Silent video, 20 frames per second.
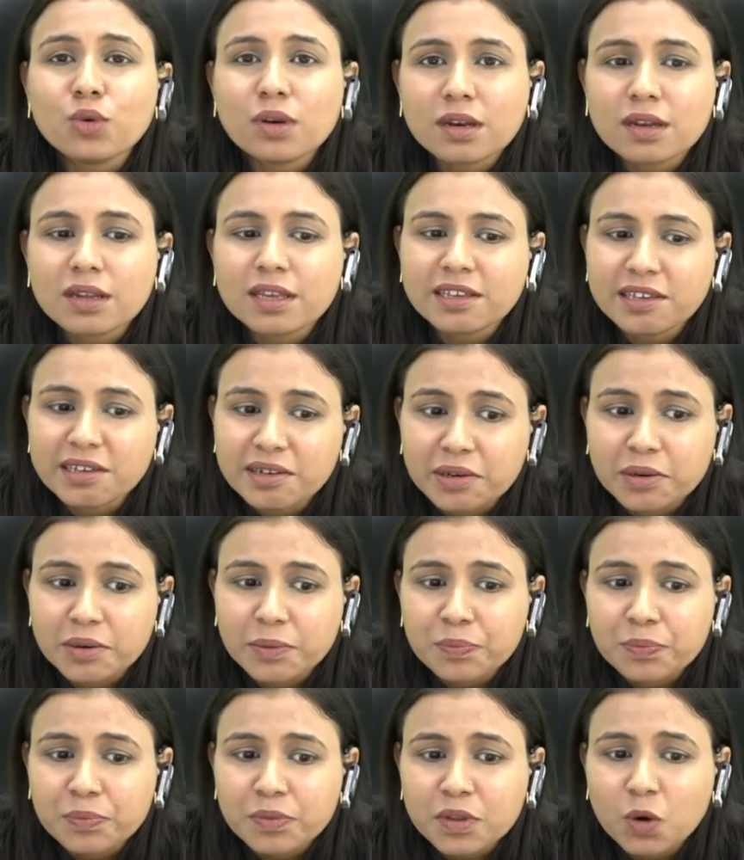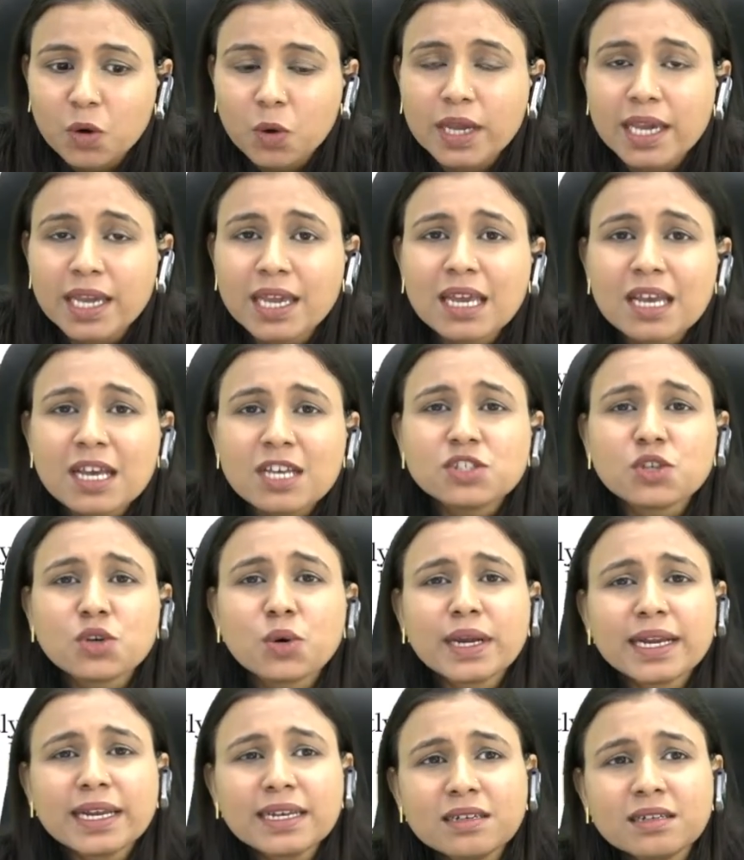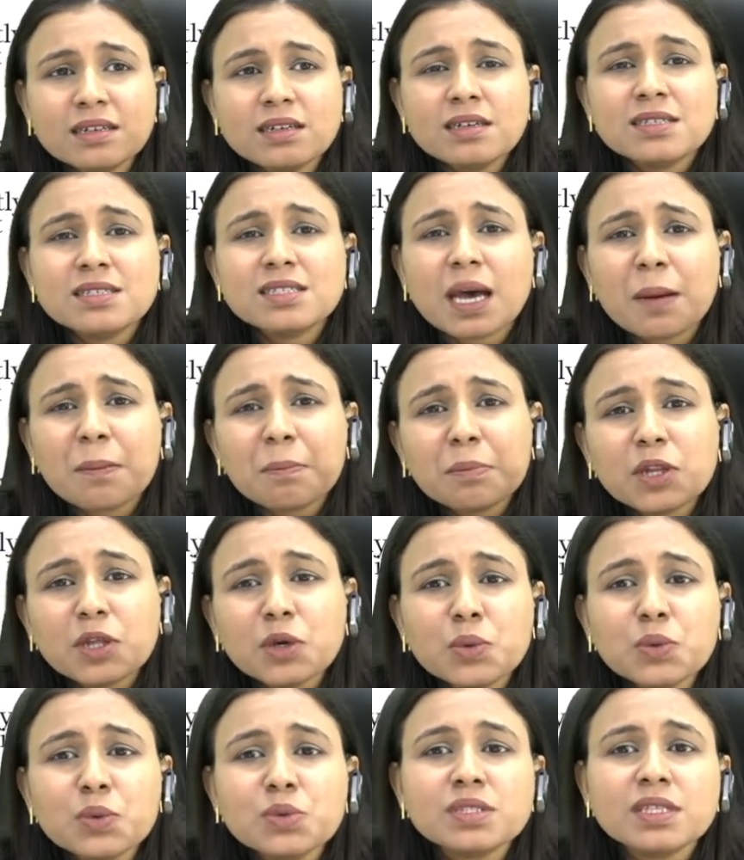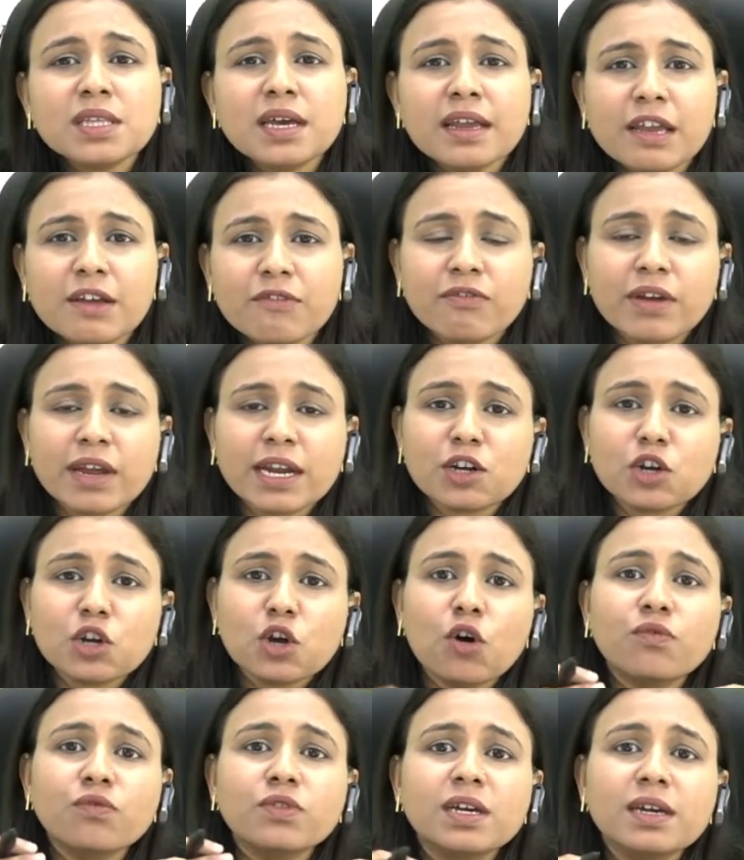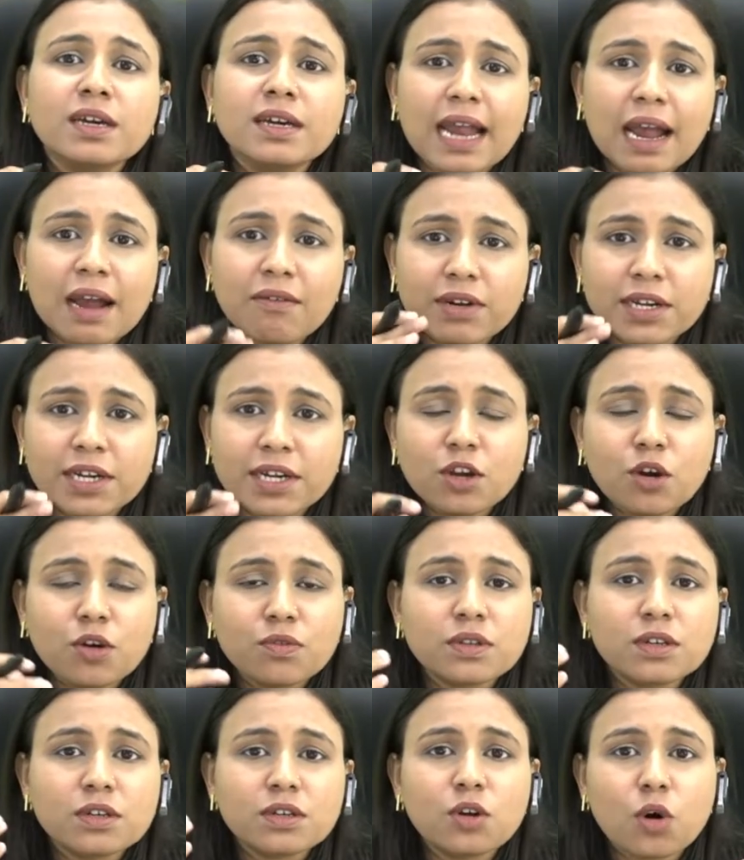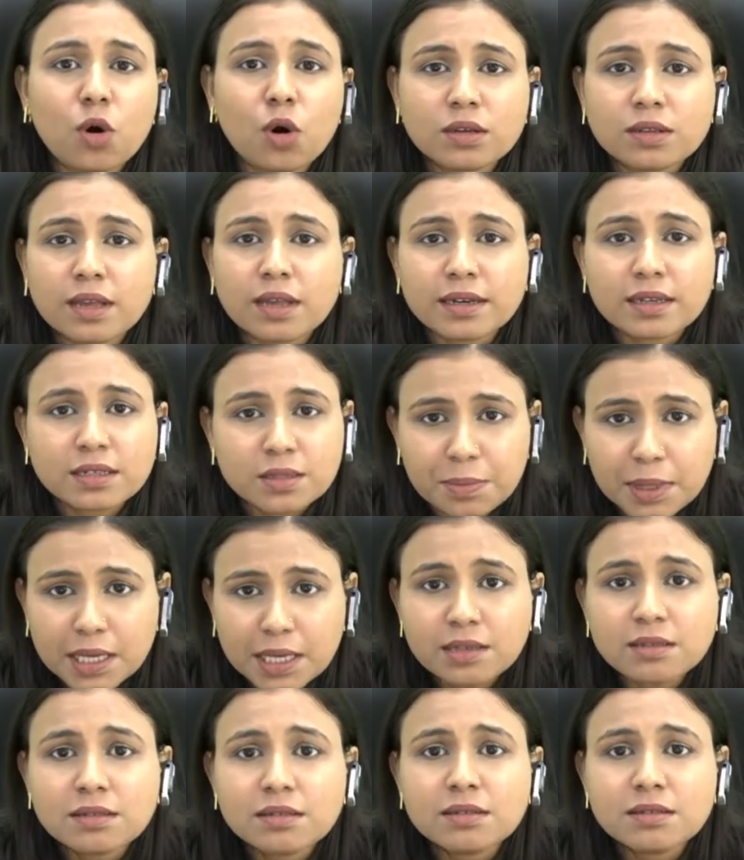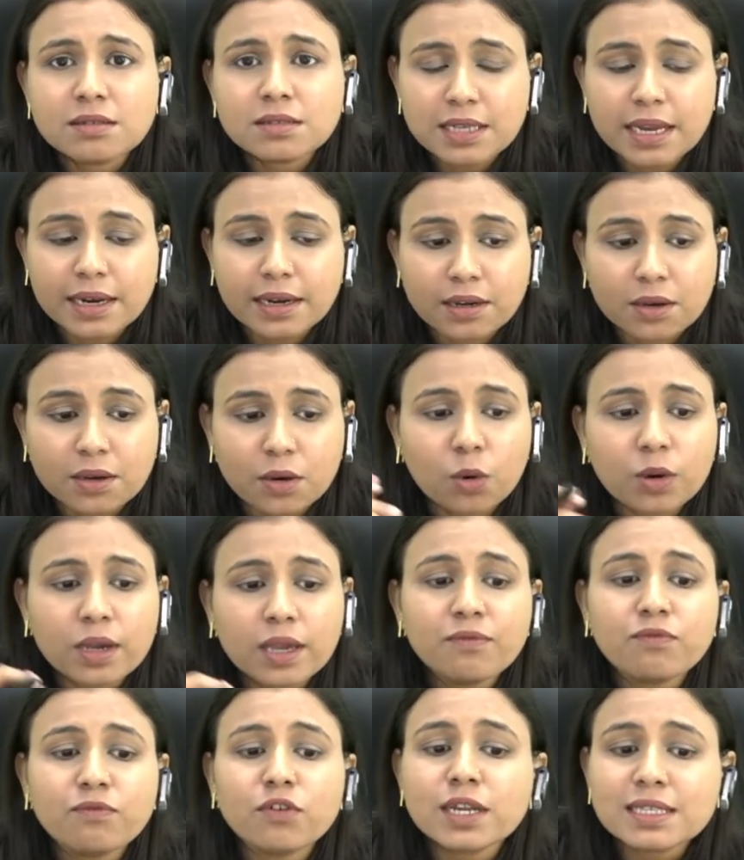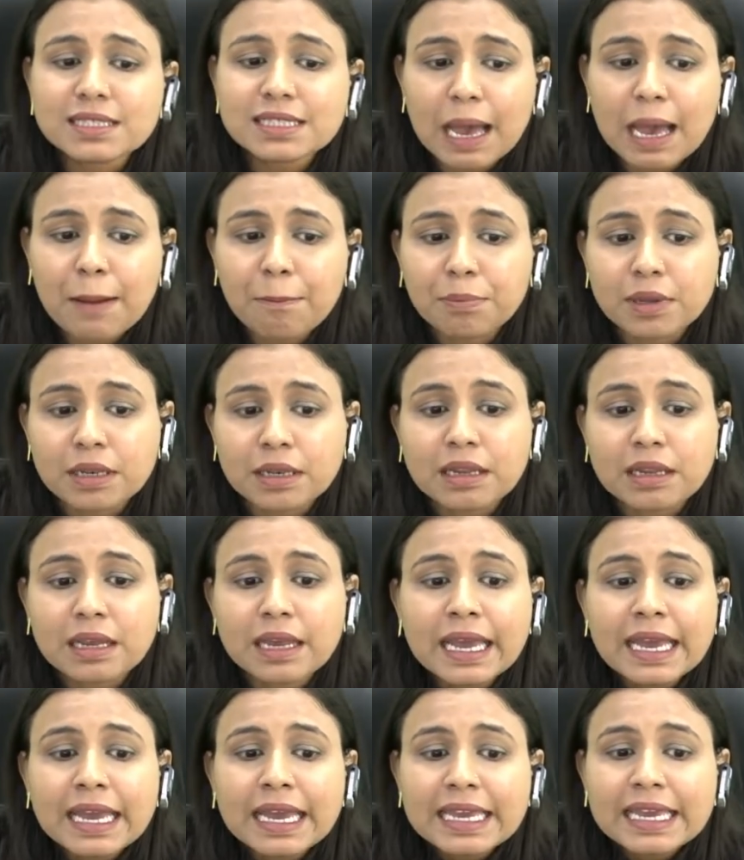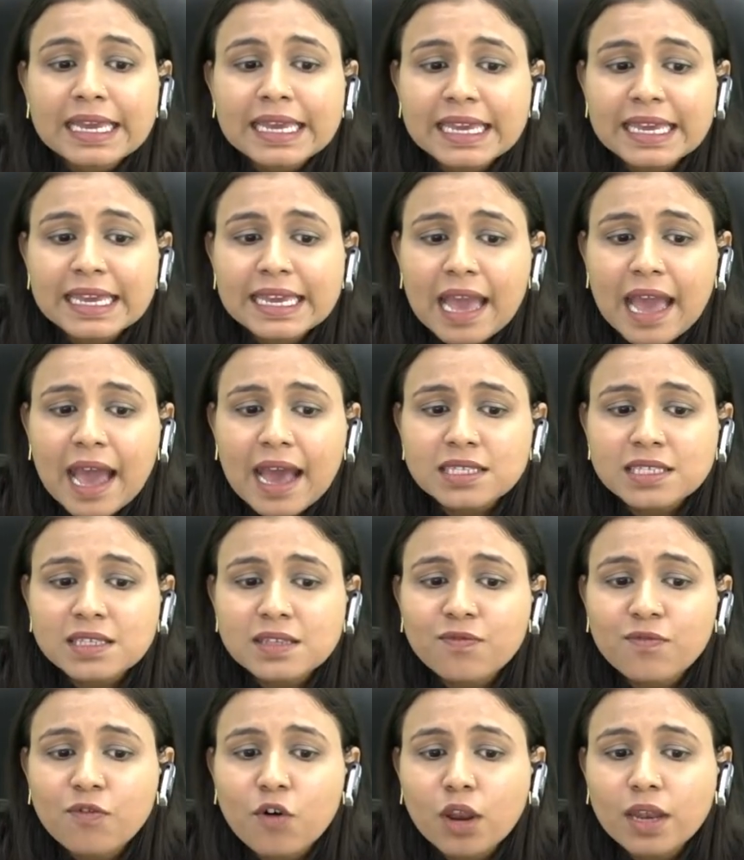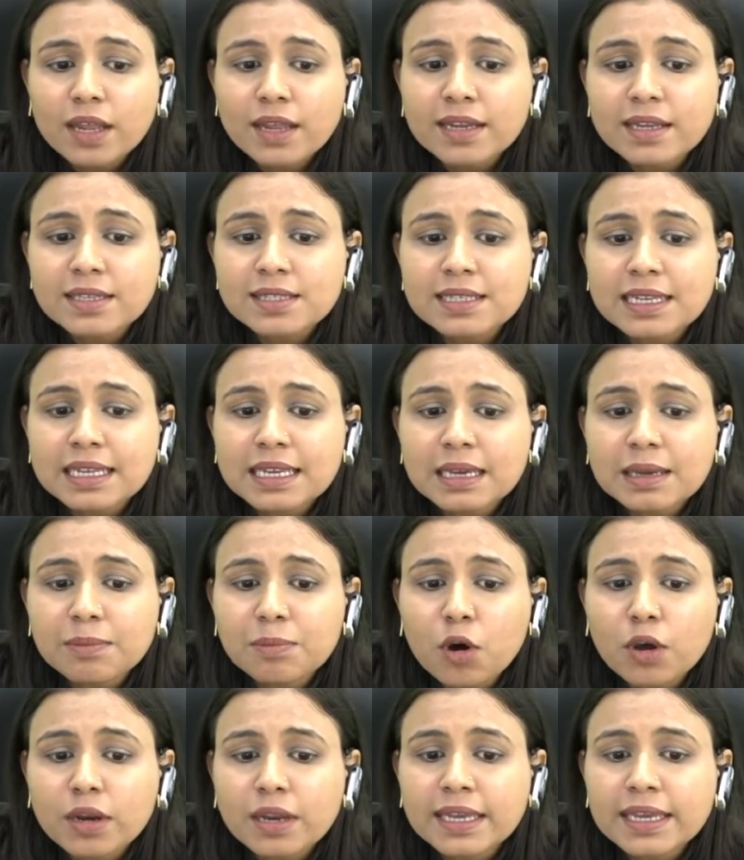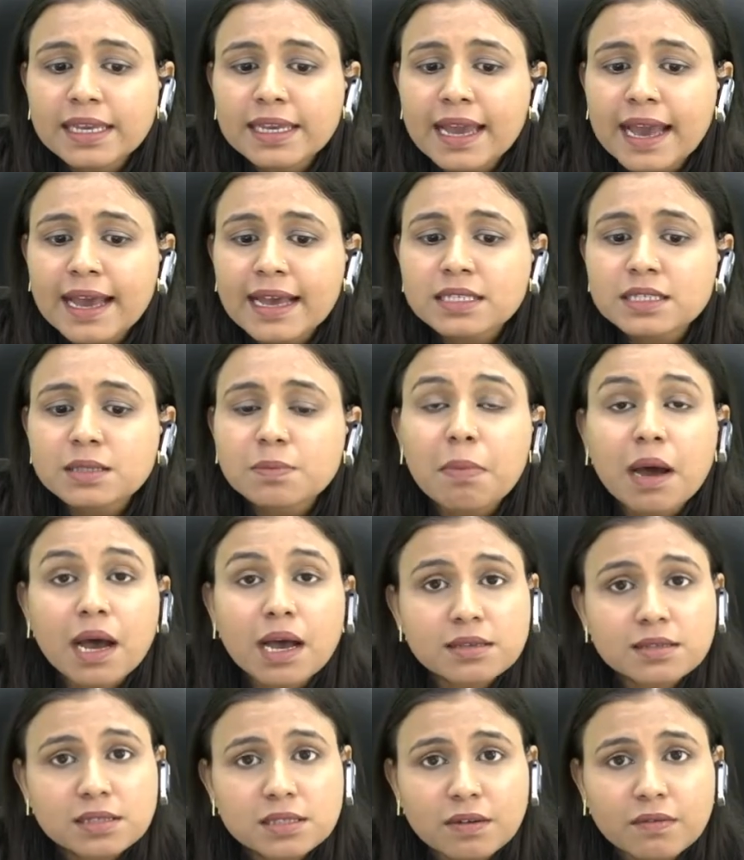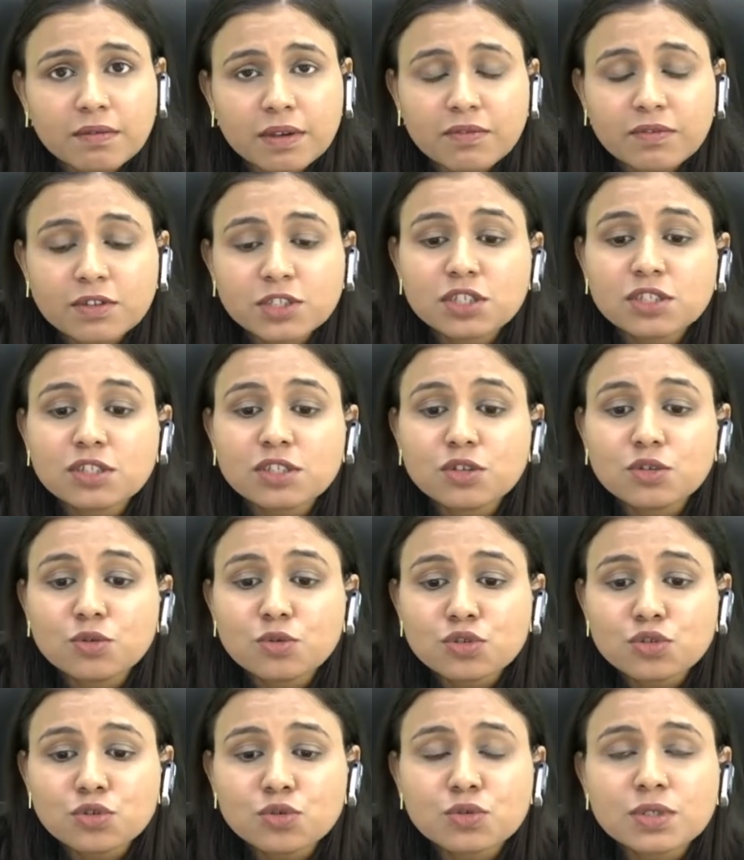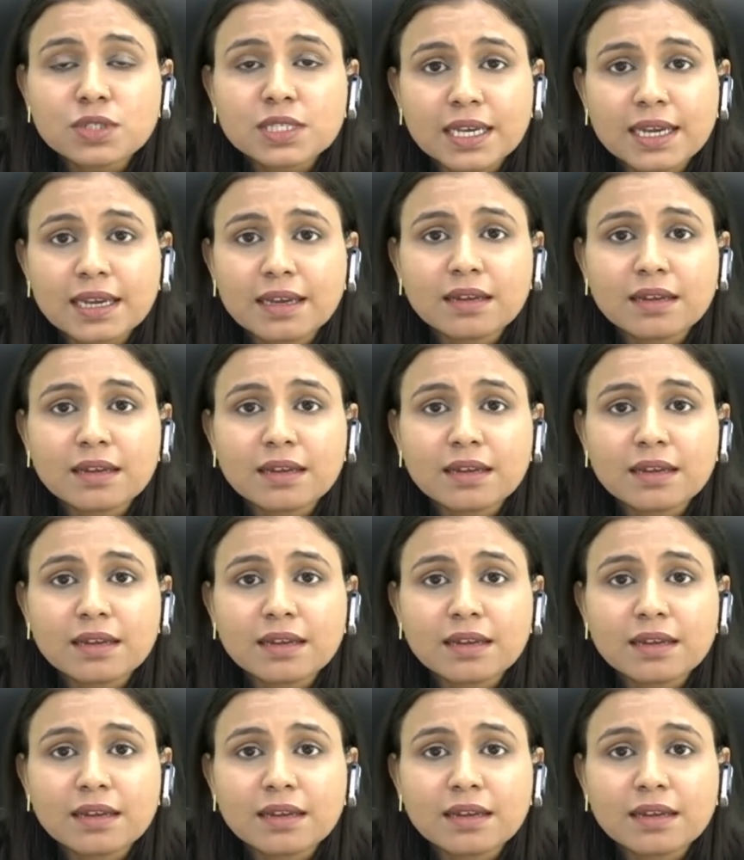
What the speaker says: hear. Okay. So it subdues the effect of the gravity of the talk that is being said. Okay. For example, he has fallen asleep or he has passed away, which is used to say,